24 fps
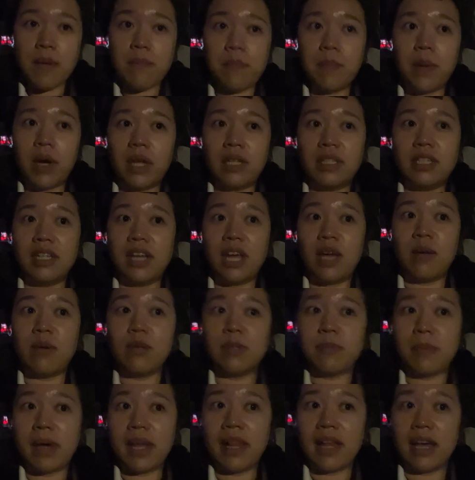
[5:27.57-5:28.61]
But today
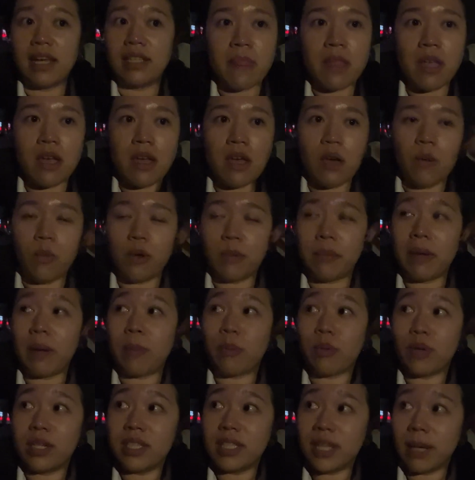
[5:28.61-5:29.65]
was my last day with my
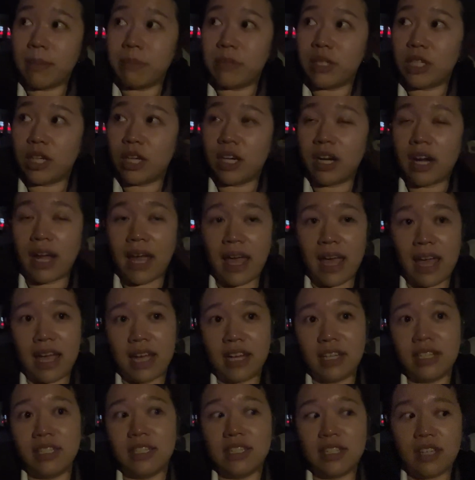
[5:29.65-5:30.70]
preceptor
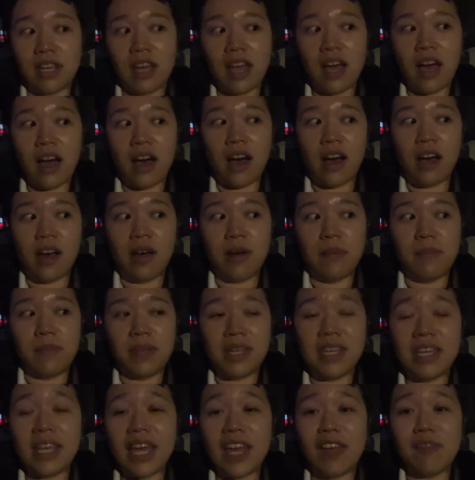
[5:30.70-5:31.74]
and um,
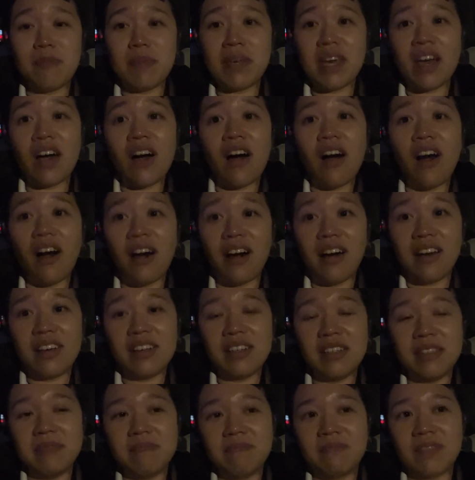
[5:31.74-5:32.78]
he gave me a hug
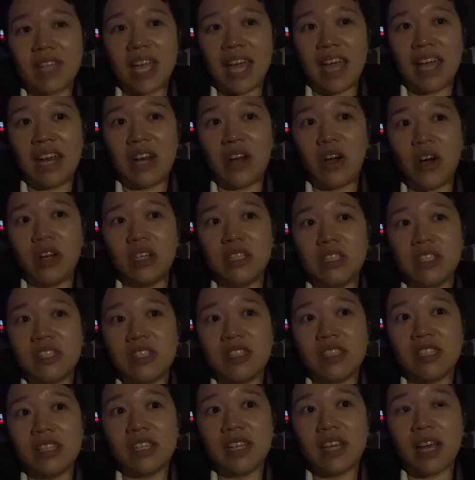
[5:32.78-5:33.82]
and
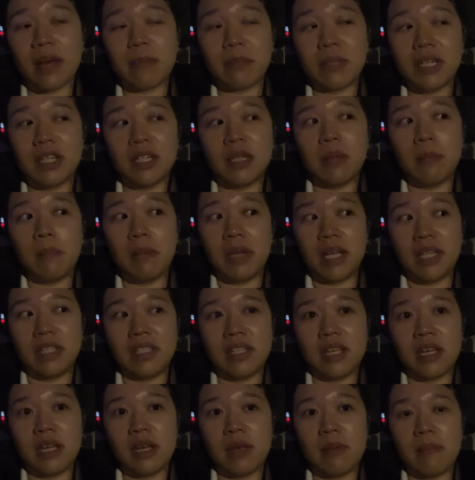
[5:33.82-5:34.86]
honestly I'm gonna miss
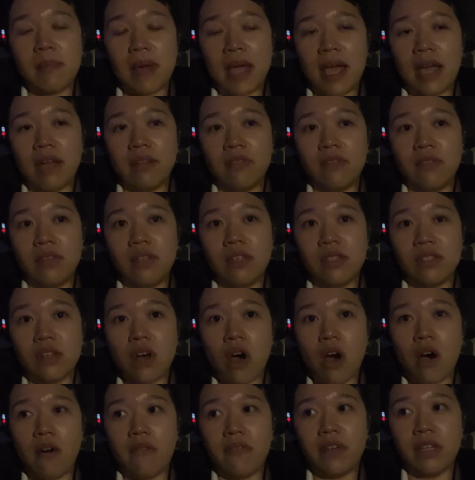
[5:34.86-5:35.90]
him and this
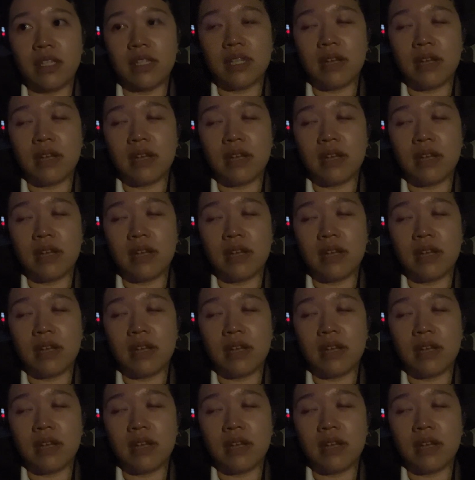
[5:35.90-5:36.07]
office.